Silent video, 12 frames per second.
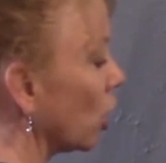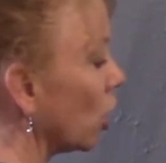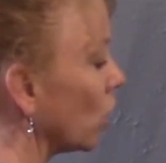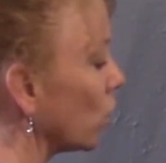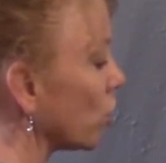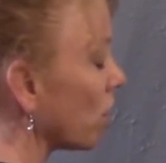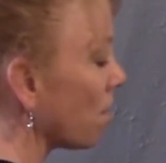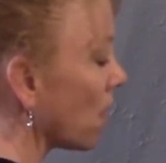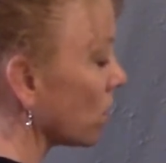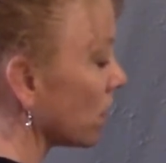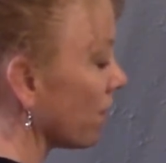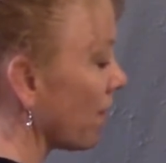huge
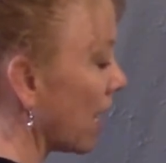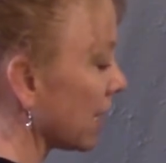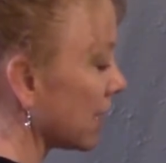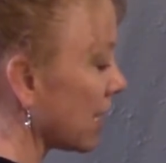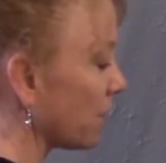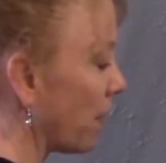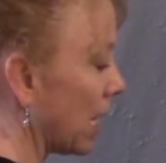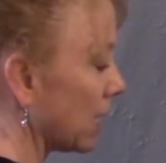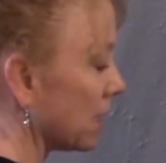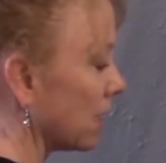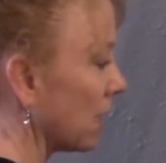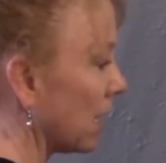amount of excess
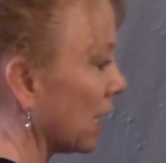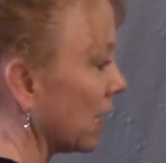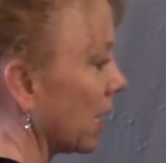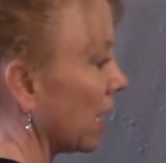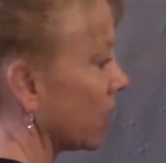paint on the